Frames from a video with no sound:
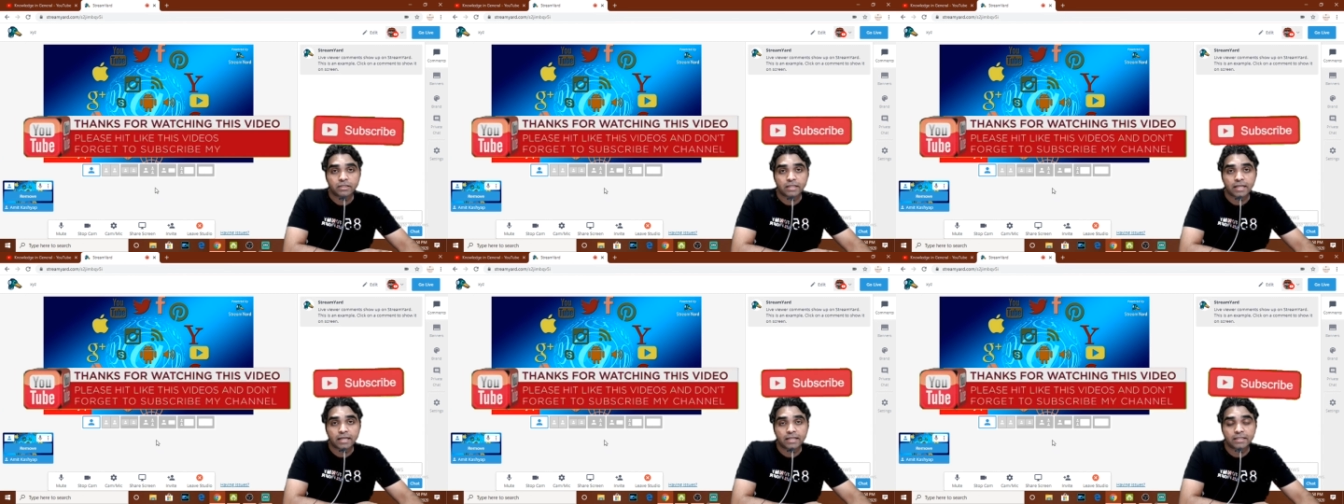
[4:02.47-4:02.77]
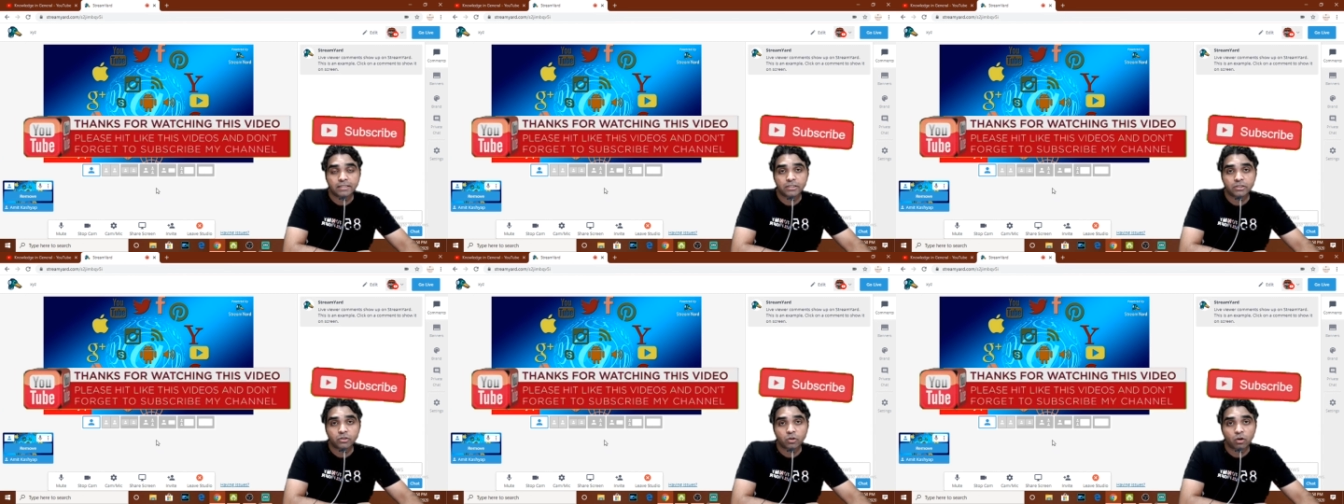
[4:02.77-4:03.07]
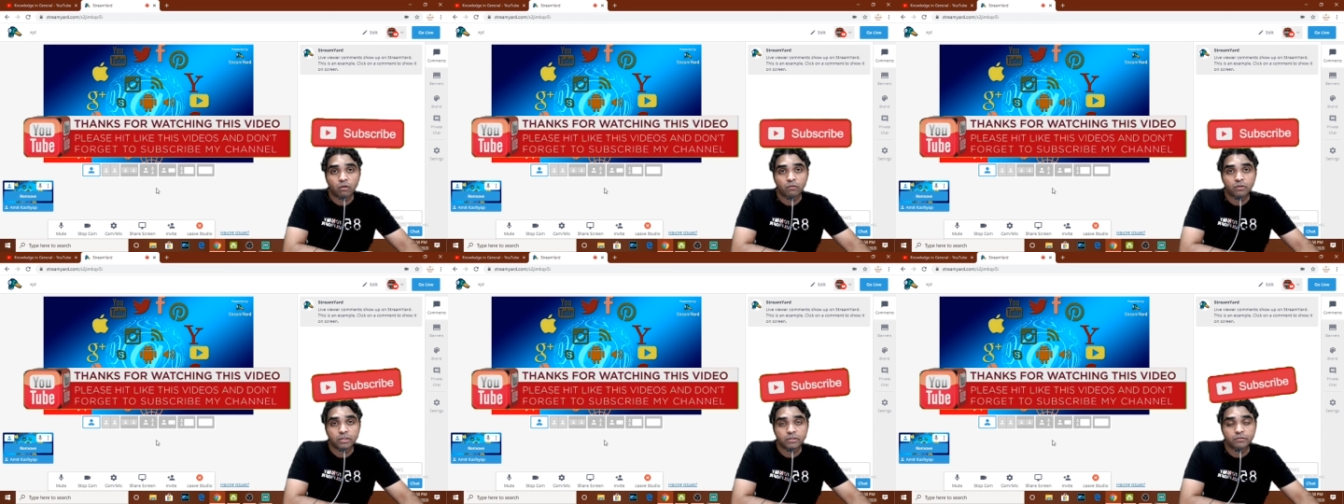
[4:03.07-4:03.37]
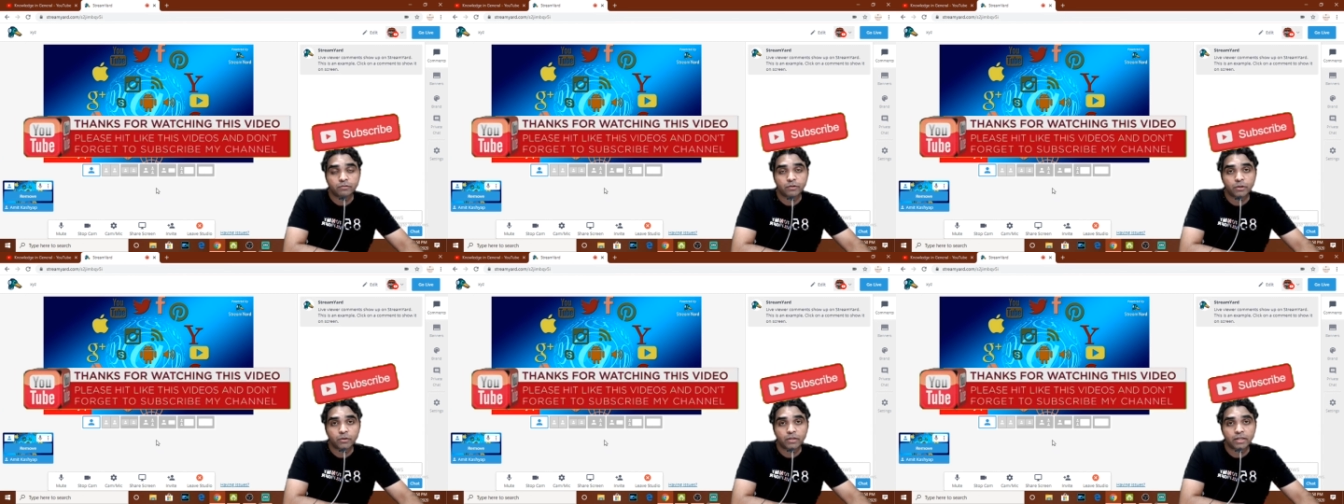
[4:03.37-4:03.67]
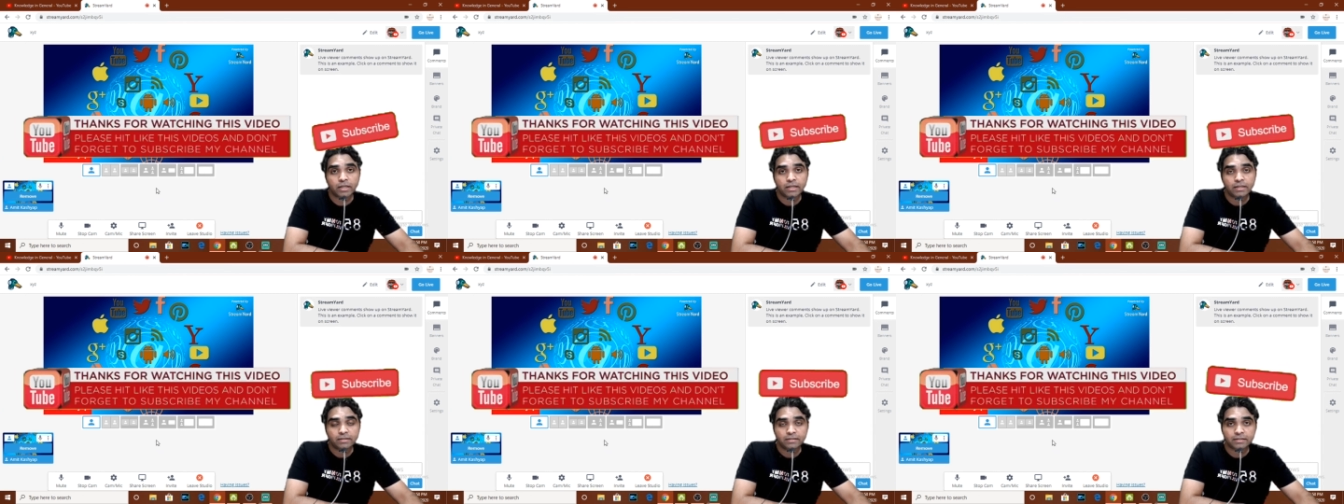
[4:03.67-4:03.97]
is all for this video then.
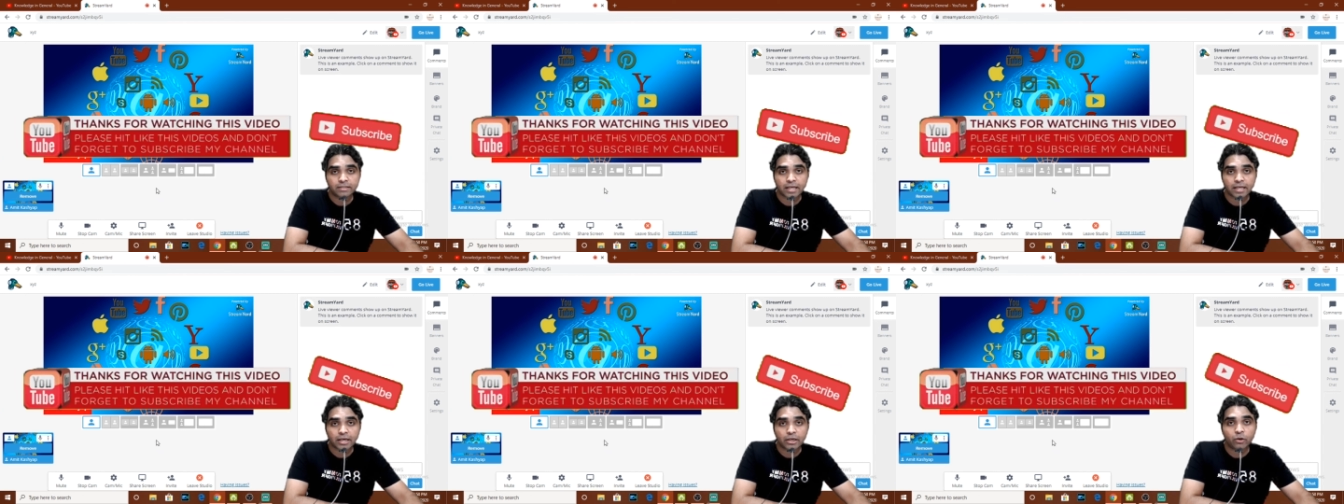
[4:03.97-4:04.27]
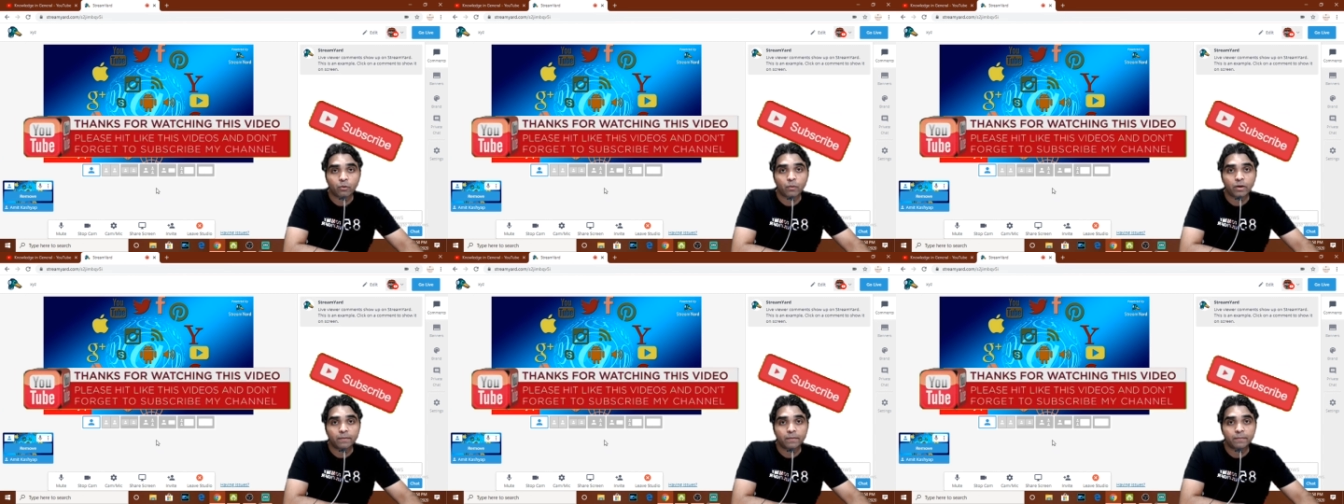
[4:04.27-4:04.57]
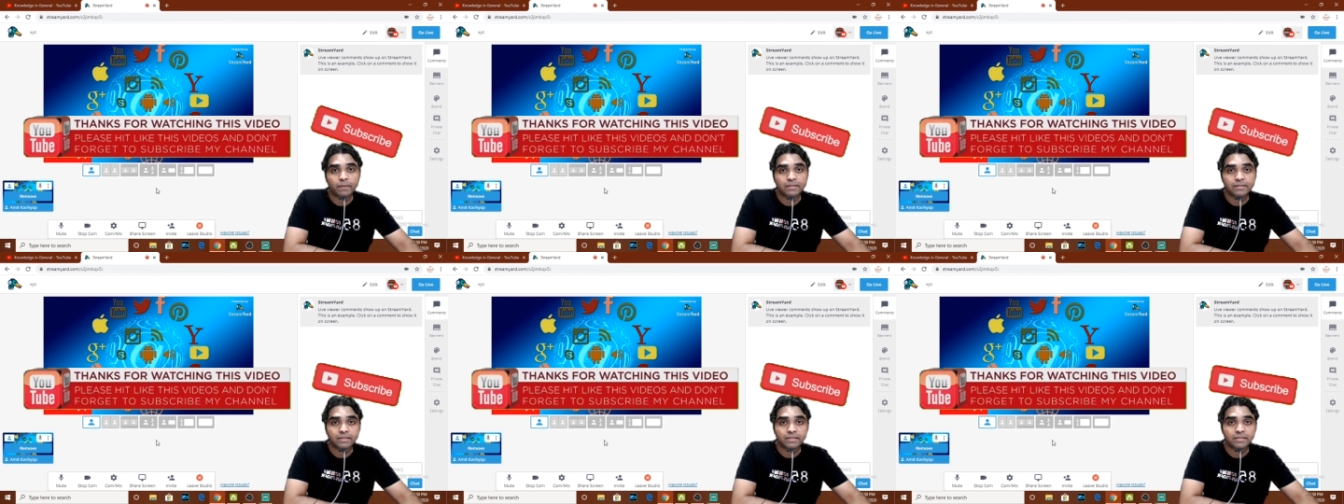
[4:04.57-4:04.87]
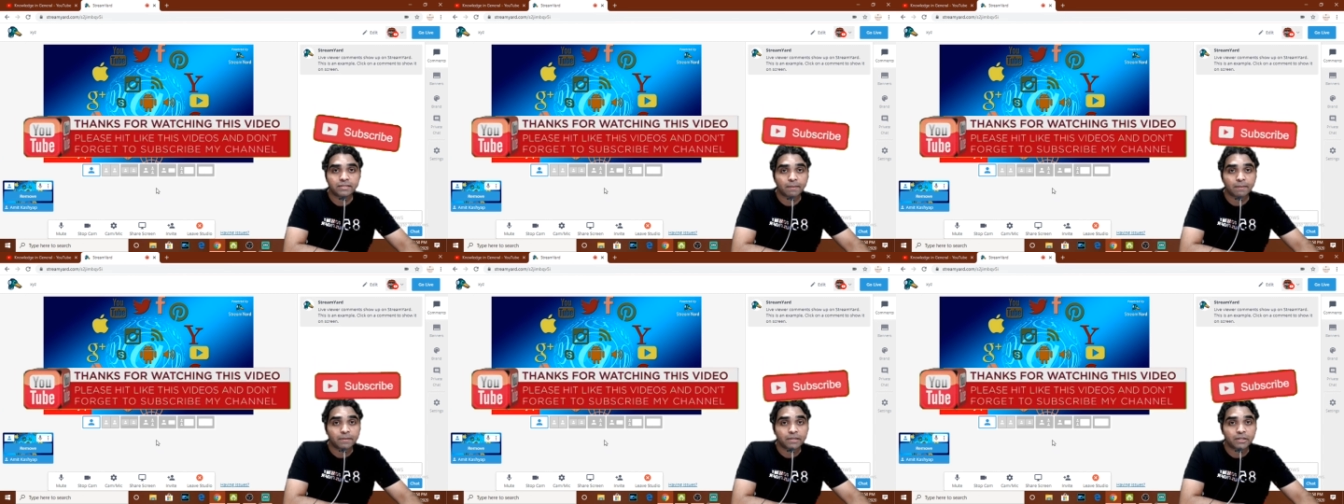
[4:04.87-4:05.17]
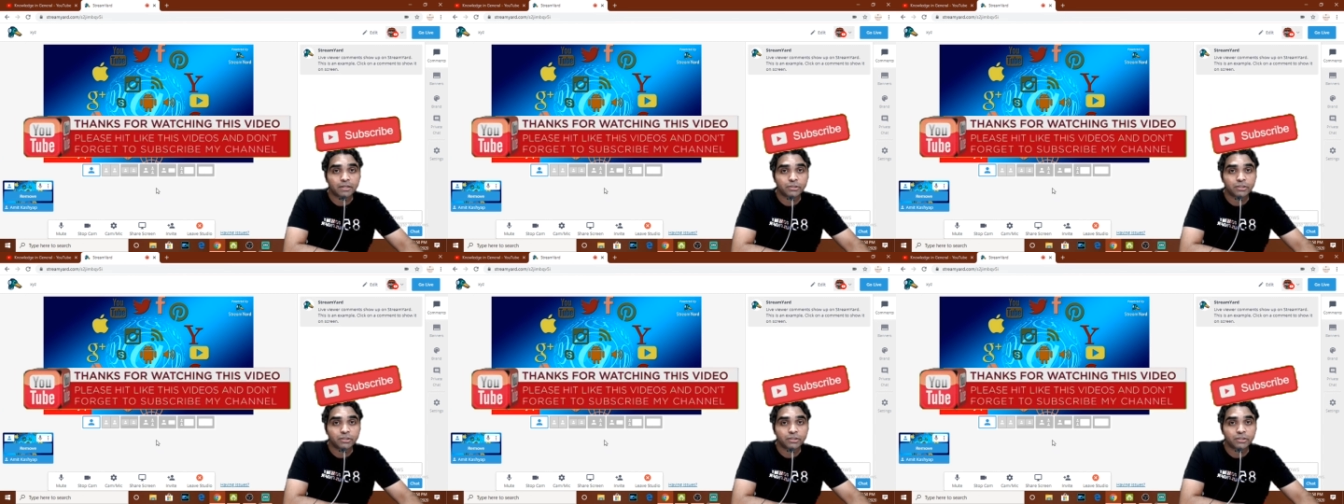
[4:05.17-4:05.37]
Thank you very much. This is Amit Kashyap